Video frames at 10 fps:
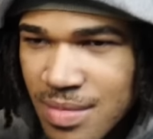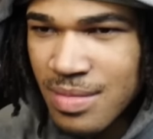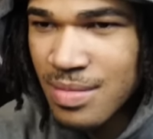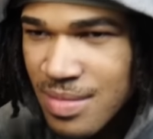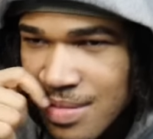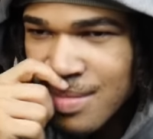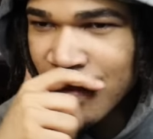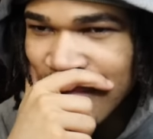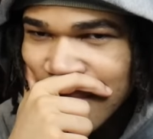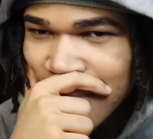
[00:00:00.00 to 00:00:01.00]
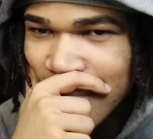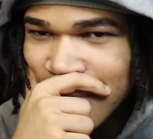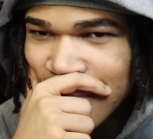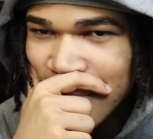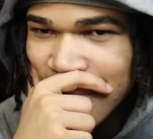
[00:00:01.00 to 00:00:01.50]
Don't let Kurt
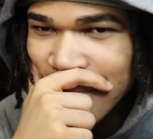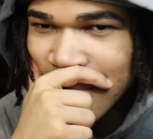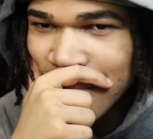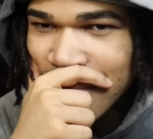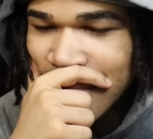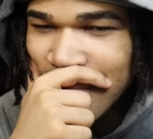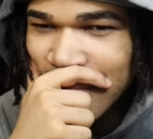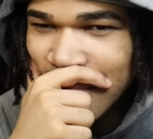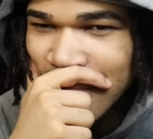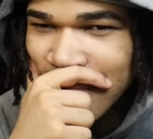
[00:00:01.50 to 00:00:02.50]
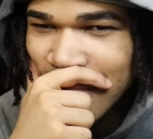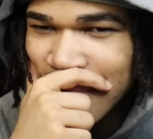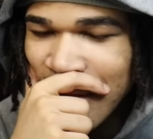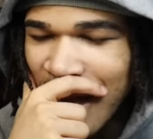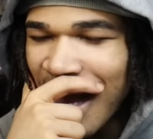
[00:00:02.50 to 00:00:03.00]

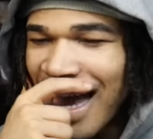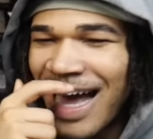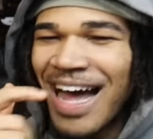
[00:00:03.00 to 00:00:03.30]
Cobain.